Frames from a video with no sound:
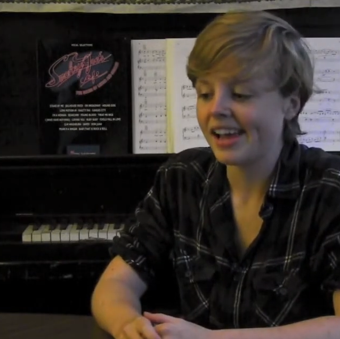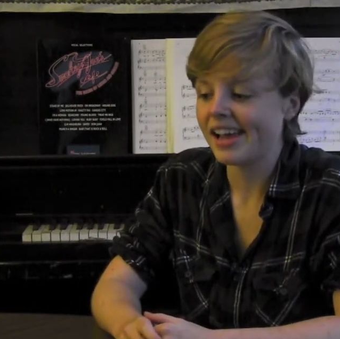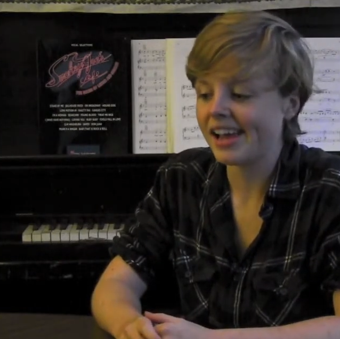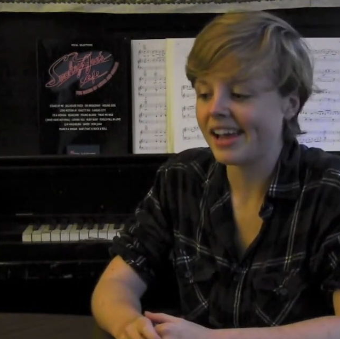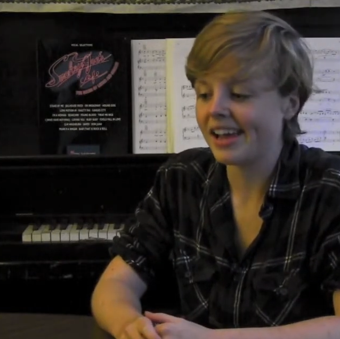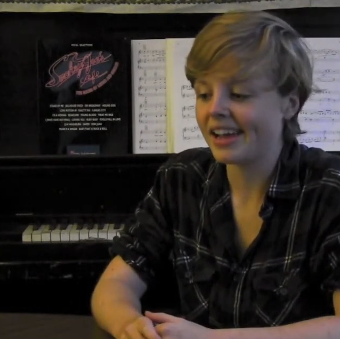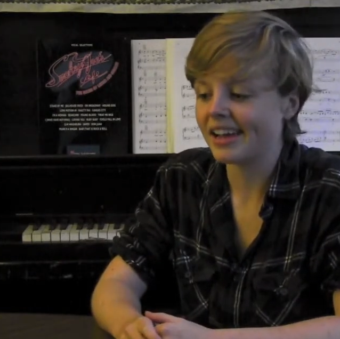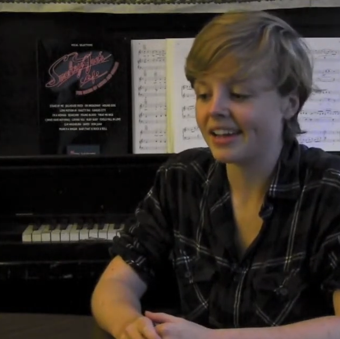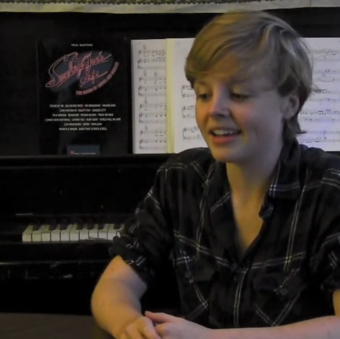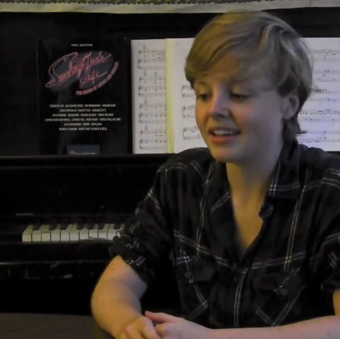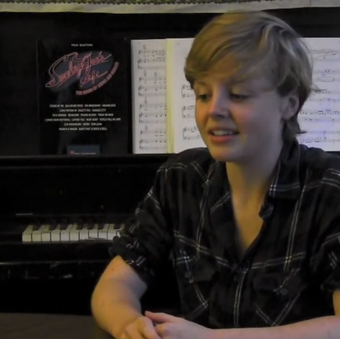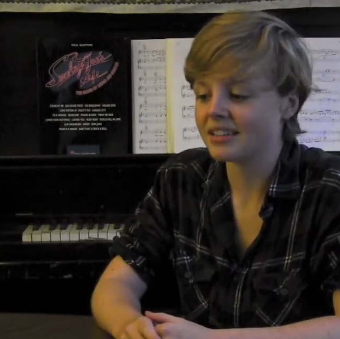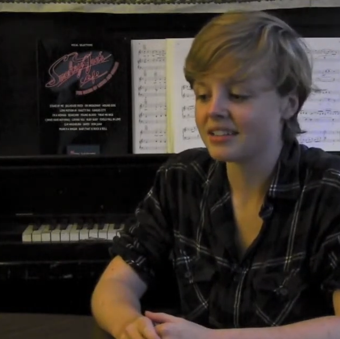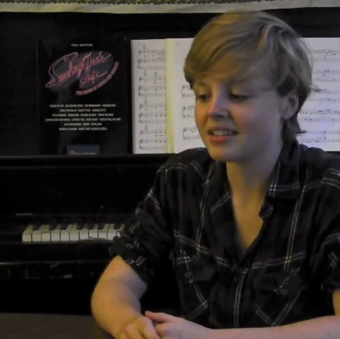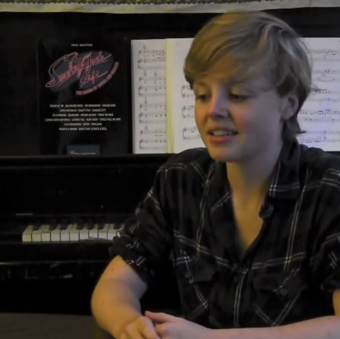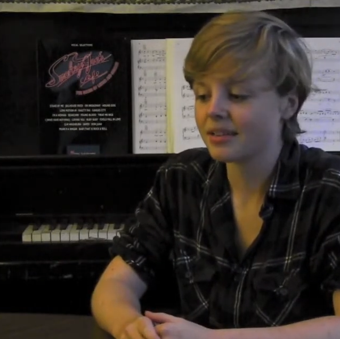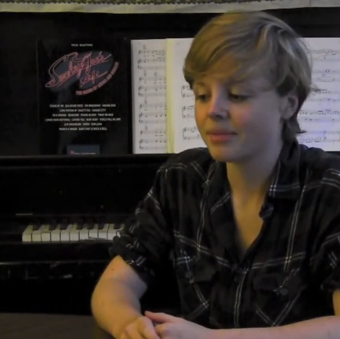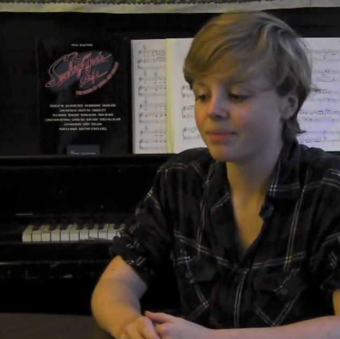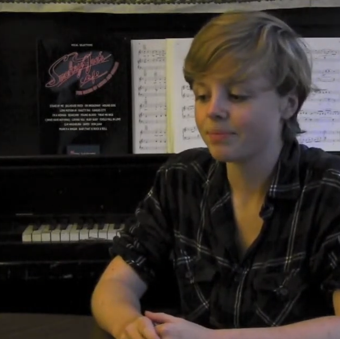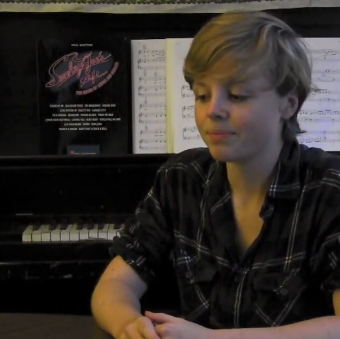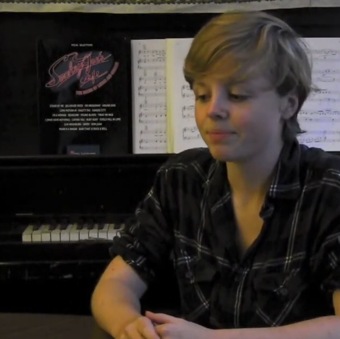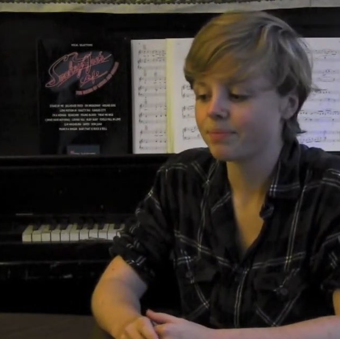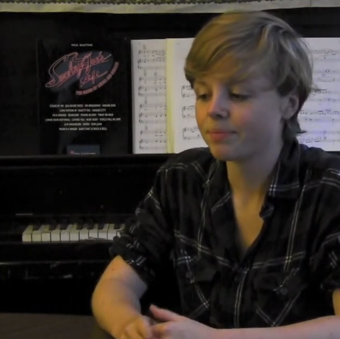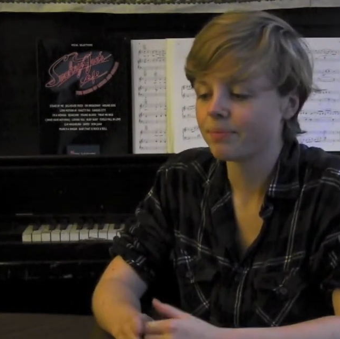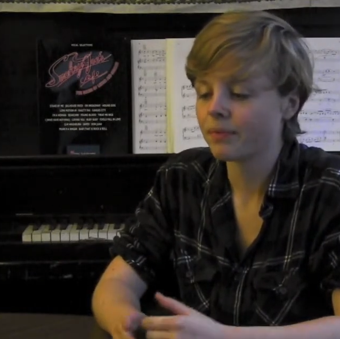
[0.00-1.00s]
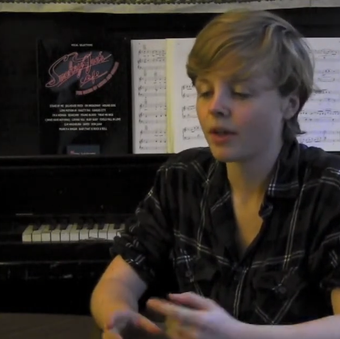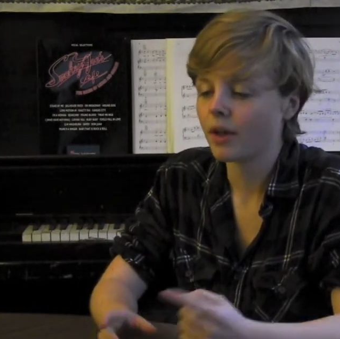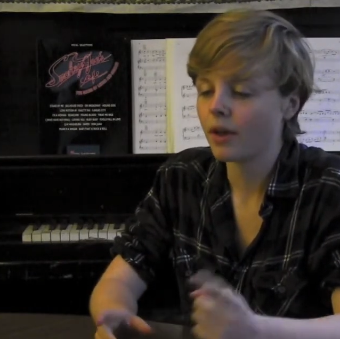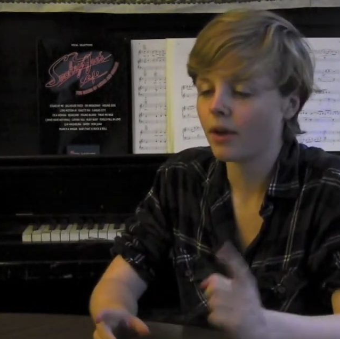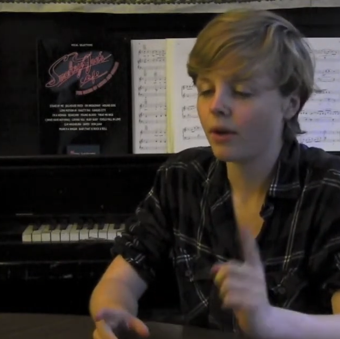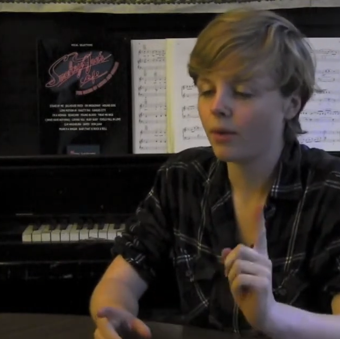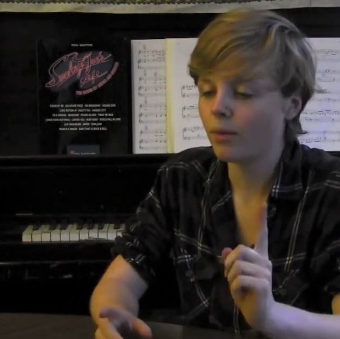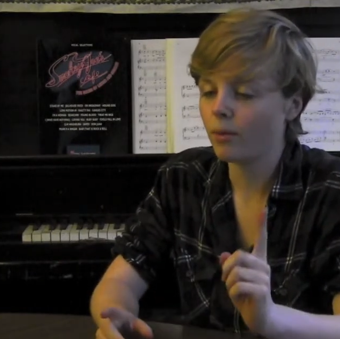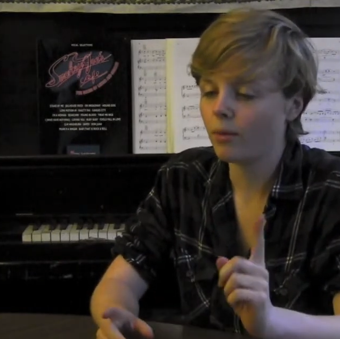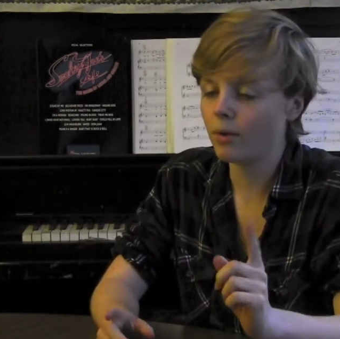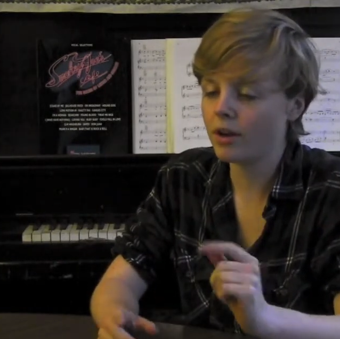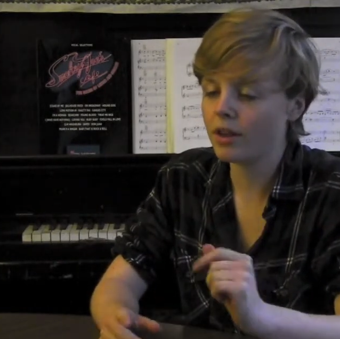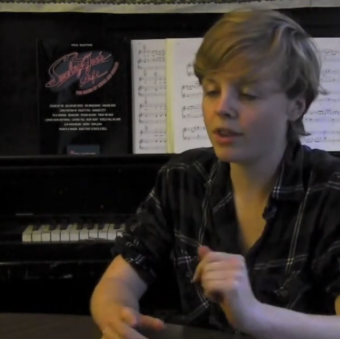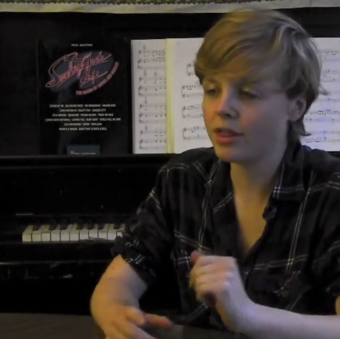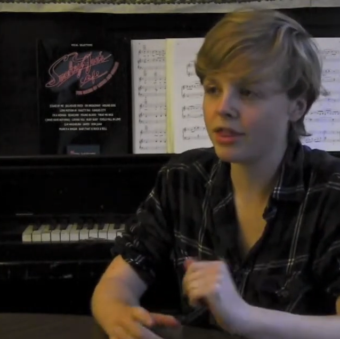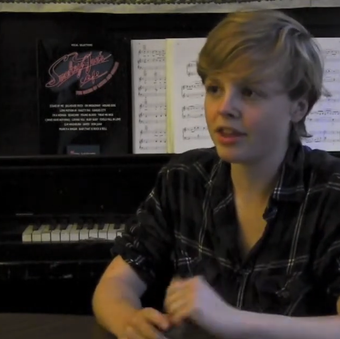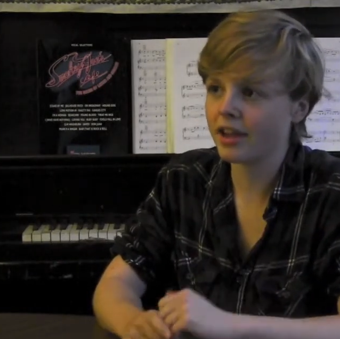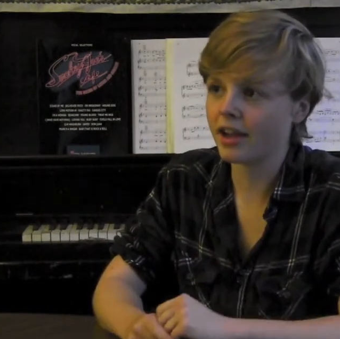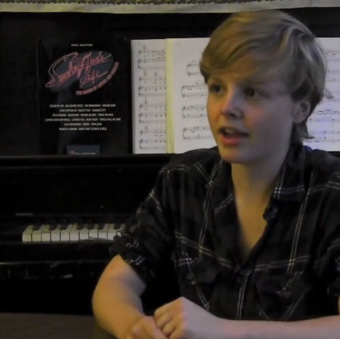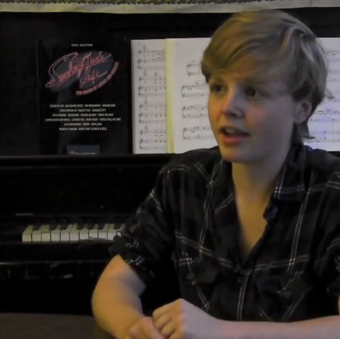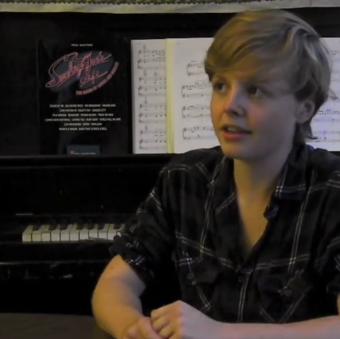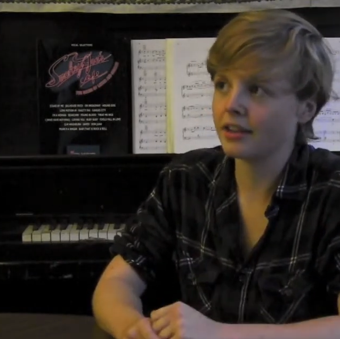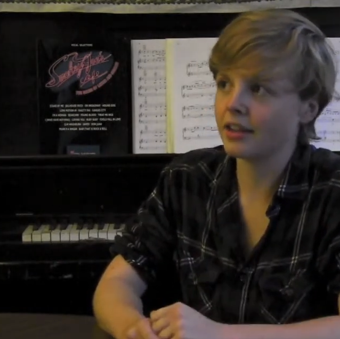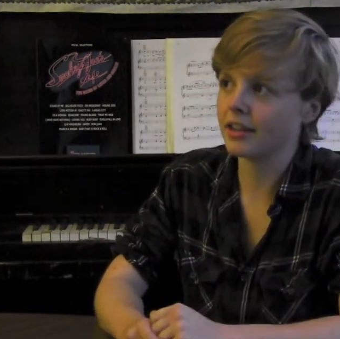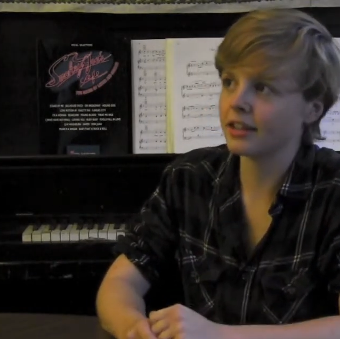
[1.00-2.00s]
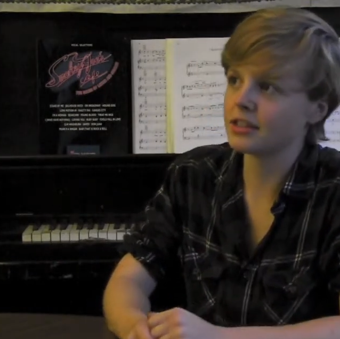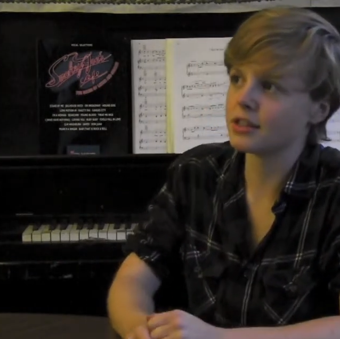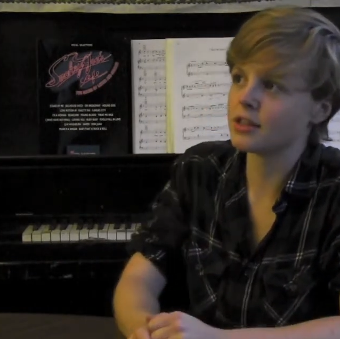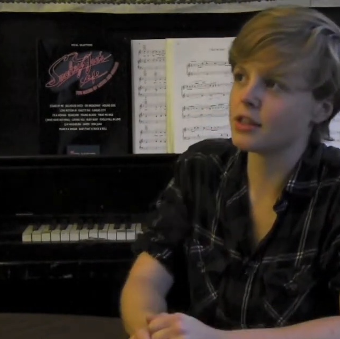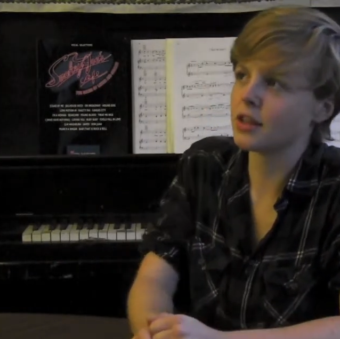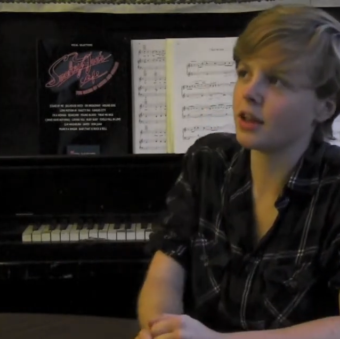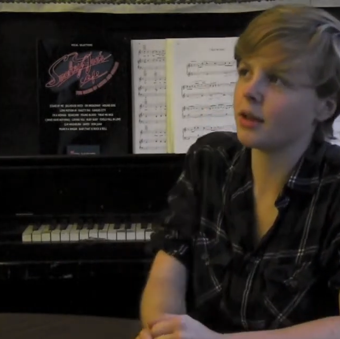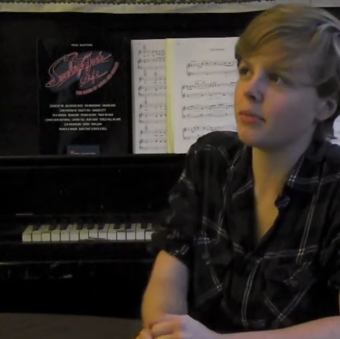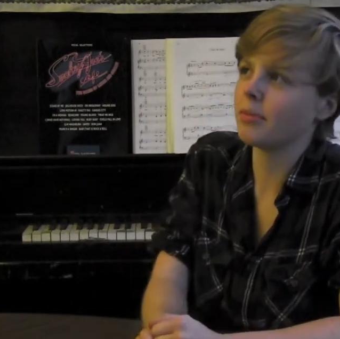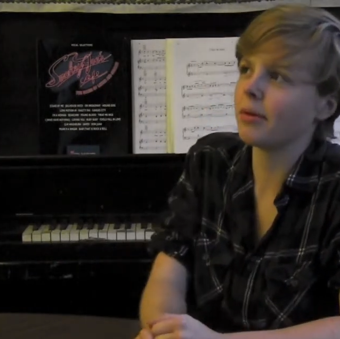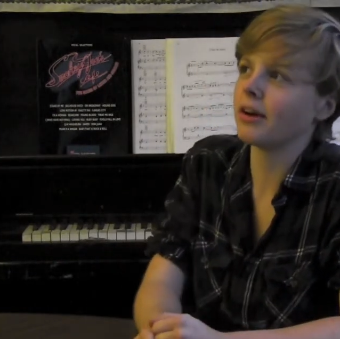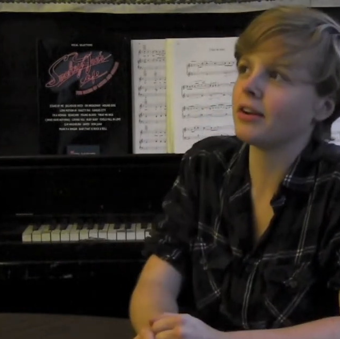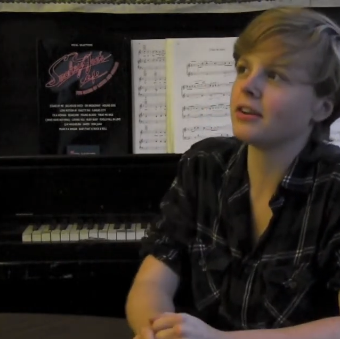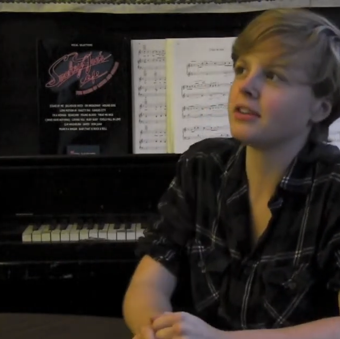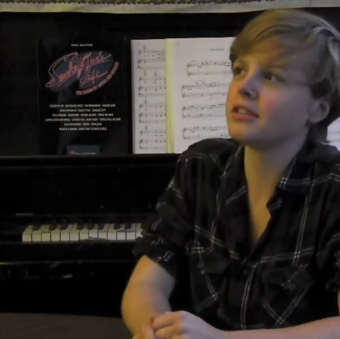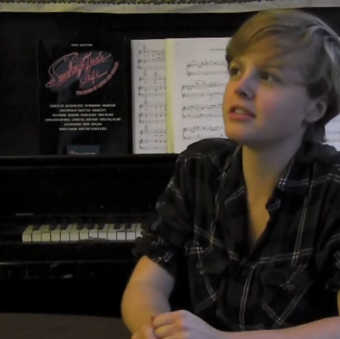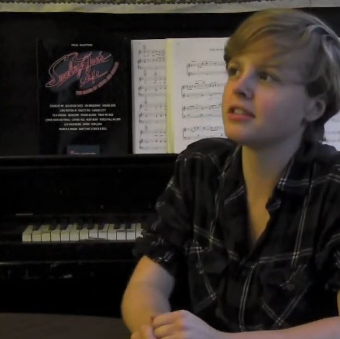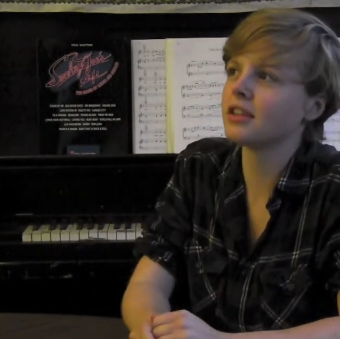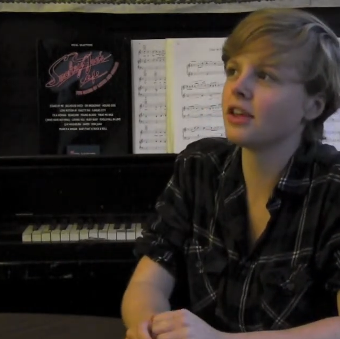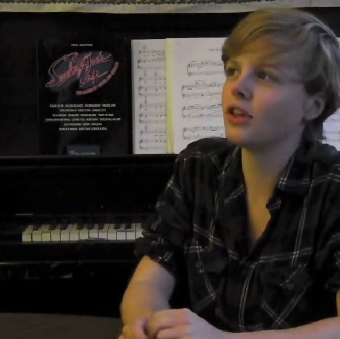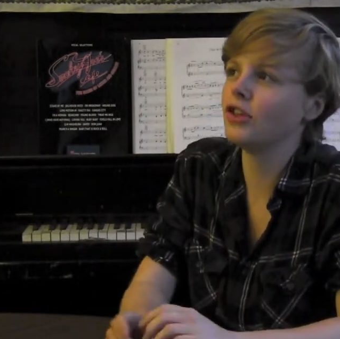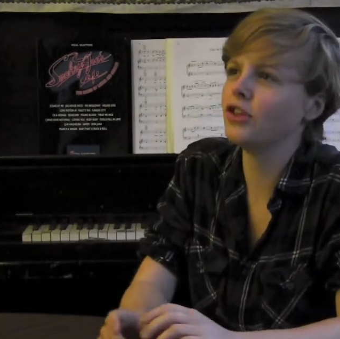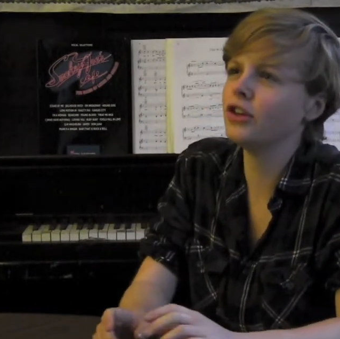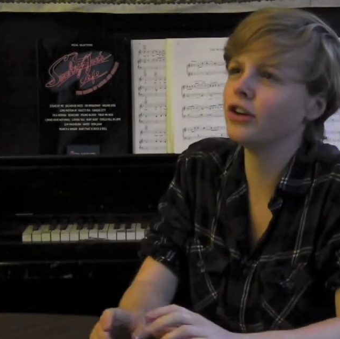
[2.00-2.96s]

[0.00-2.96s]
And one thing I'd like to think about is